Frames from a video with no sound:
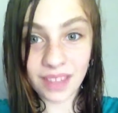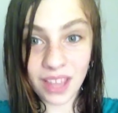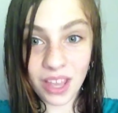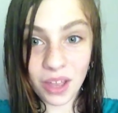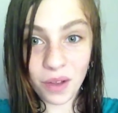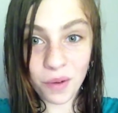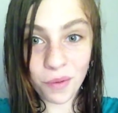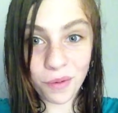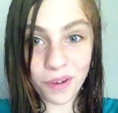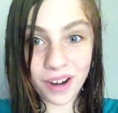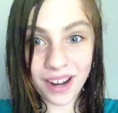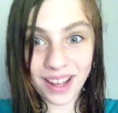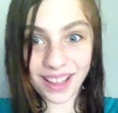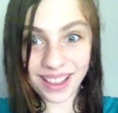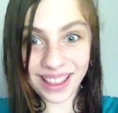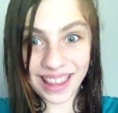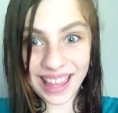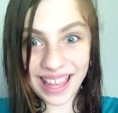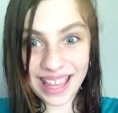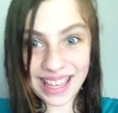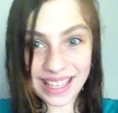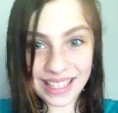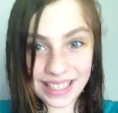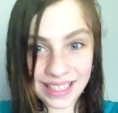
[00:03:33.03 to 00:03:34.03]
What I
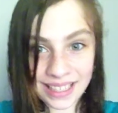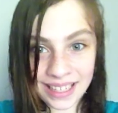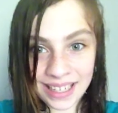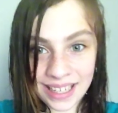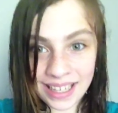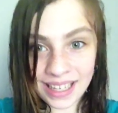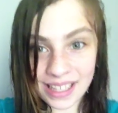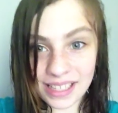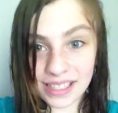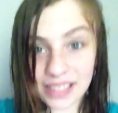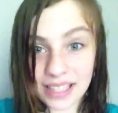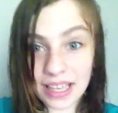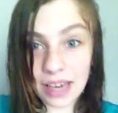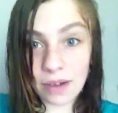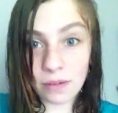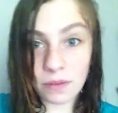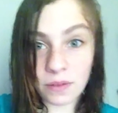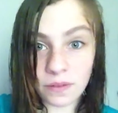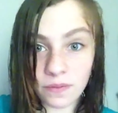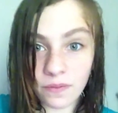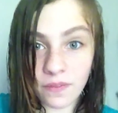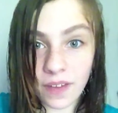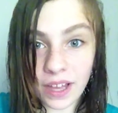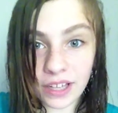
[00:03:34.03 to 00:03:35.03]
like is how
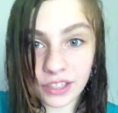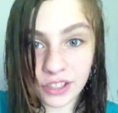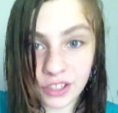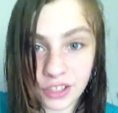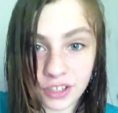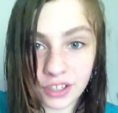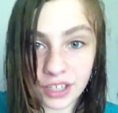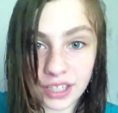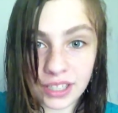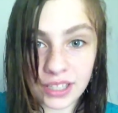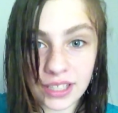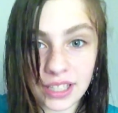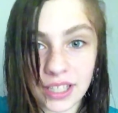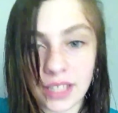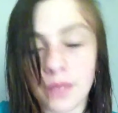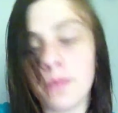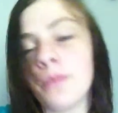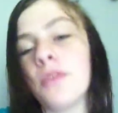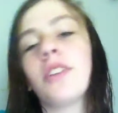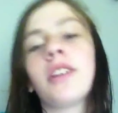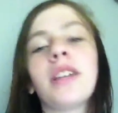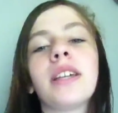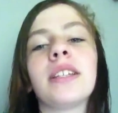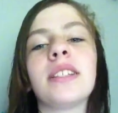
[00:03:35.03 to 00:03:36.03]
adventurous this
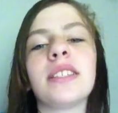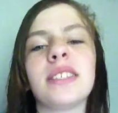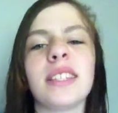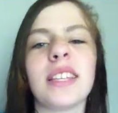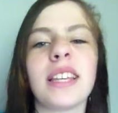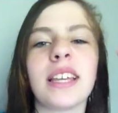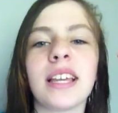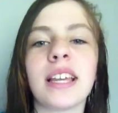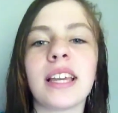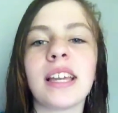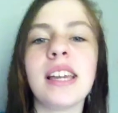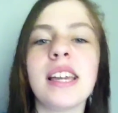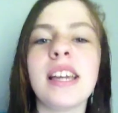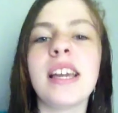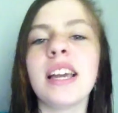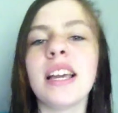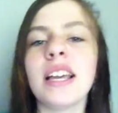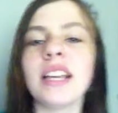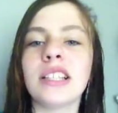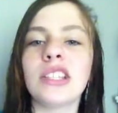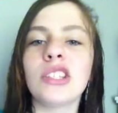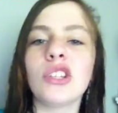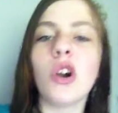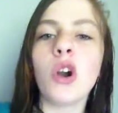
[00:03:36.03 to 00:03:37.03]
book is.
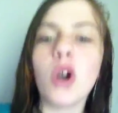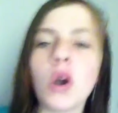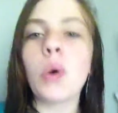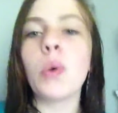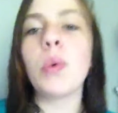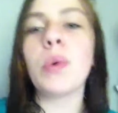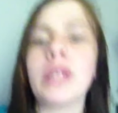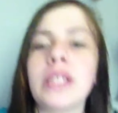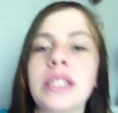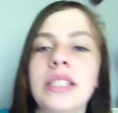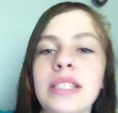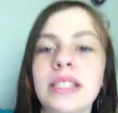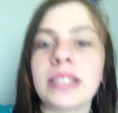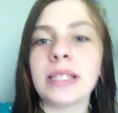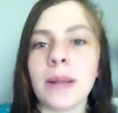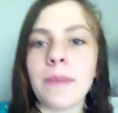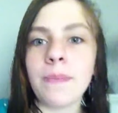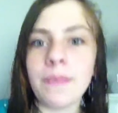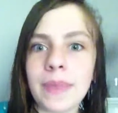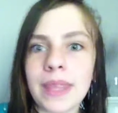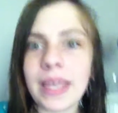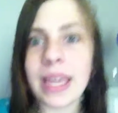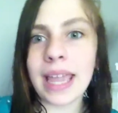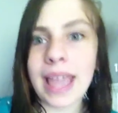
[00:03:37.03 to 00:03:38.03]
It's always
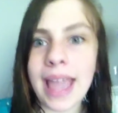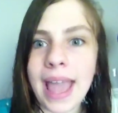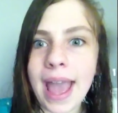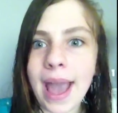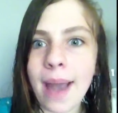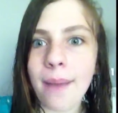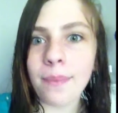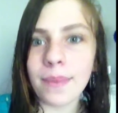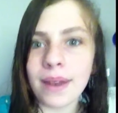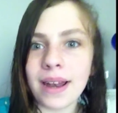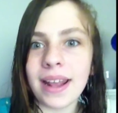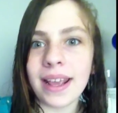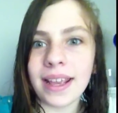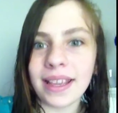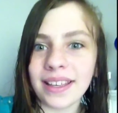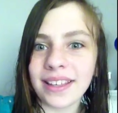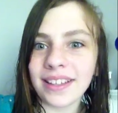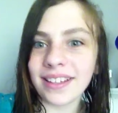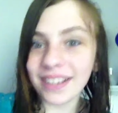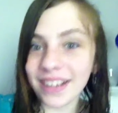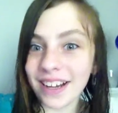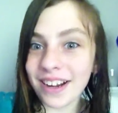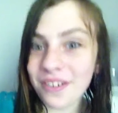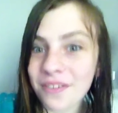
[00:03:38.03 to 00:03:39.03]
something happening, you
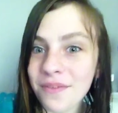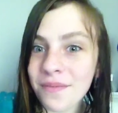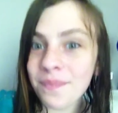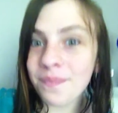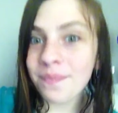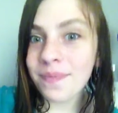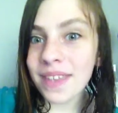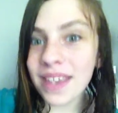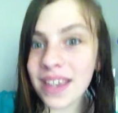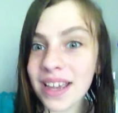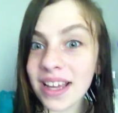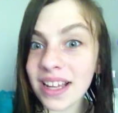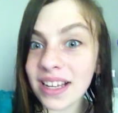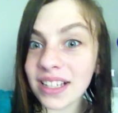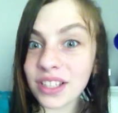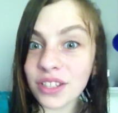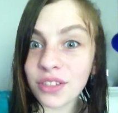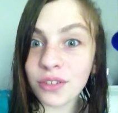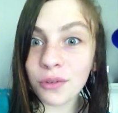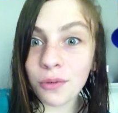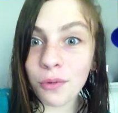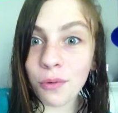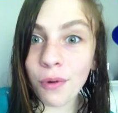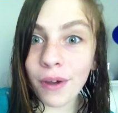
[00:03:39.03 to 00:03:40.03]
know? And it's
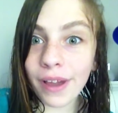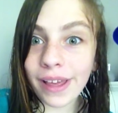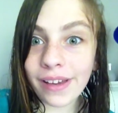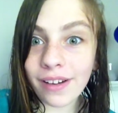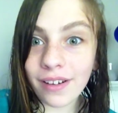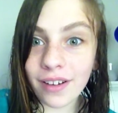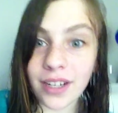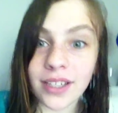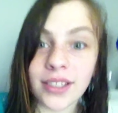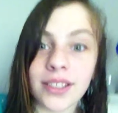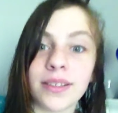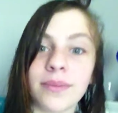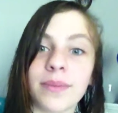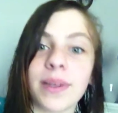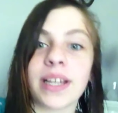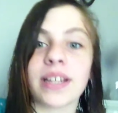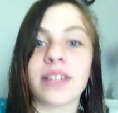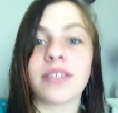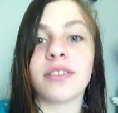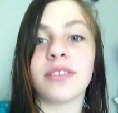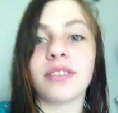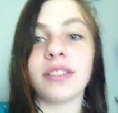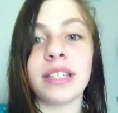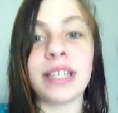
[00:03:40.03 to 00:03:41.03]
quite awesome,
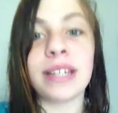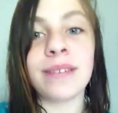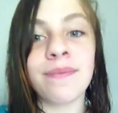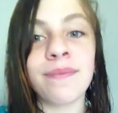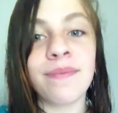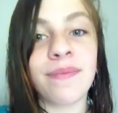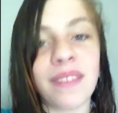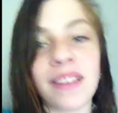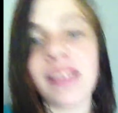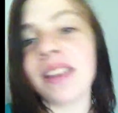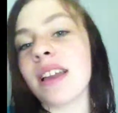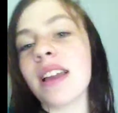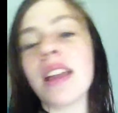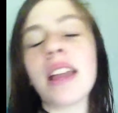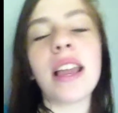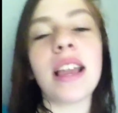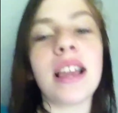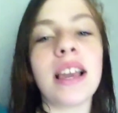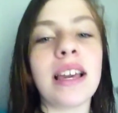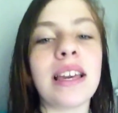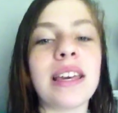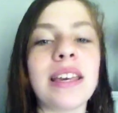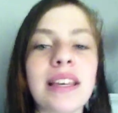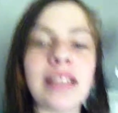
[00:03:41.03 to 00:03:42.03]
actually.
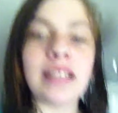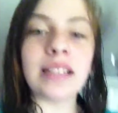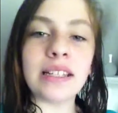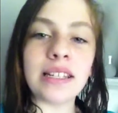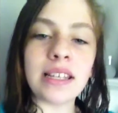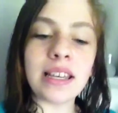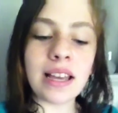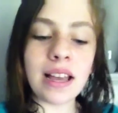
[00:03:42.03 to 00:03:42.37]
And,